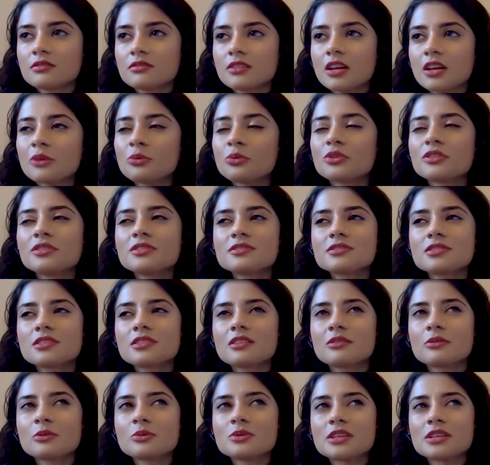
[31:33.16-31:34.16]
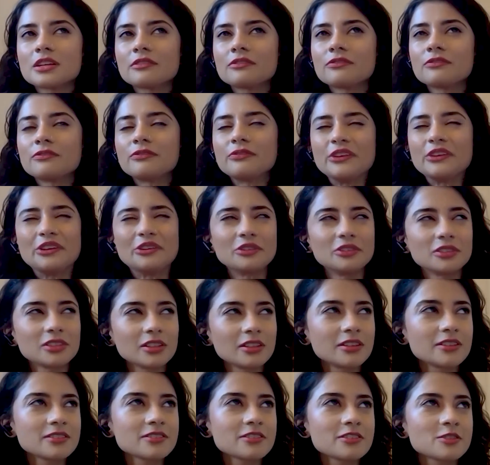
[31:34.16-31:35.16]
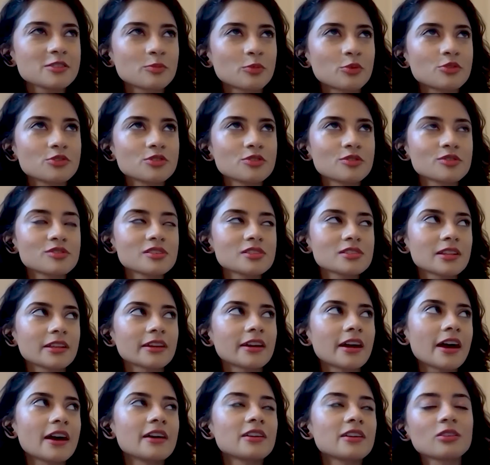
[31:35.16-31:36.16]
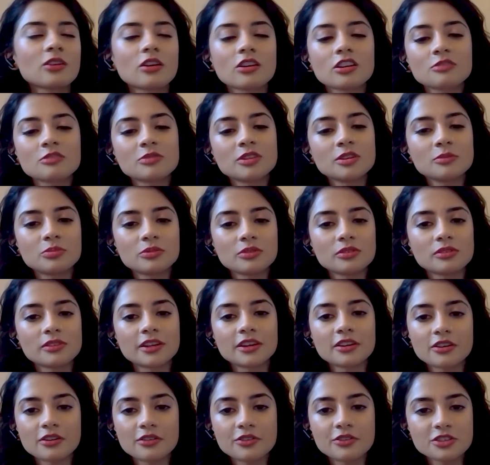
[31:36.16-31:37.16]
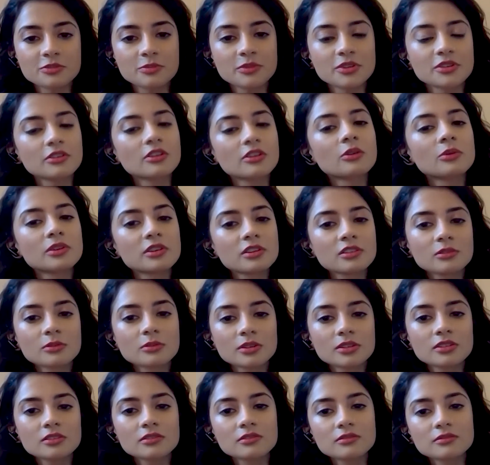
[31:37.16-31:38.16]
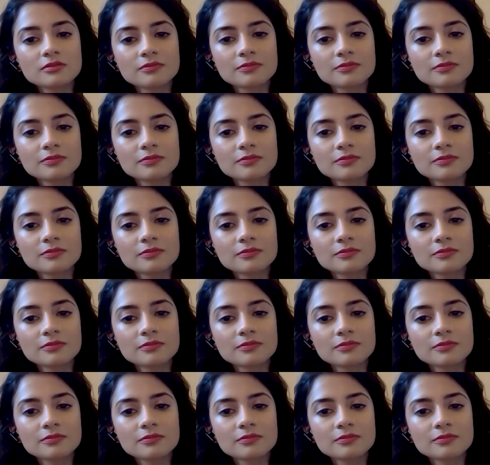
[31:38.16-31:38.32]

I wouldn't say I was like fearless. It's more so just like I had a lot of people encouraging me to go into it.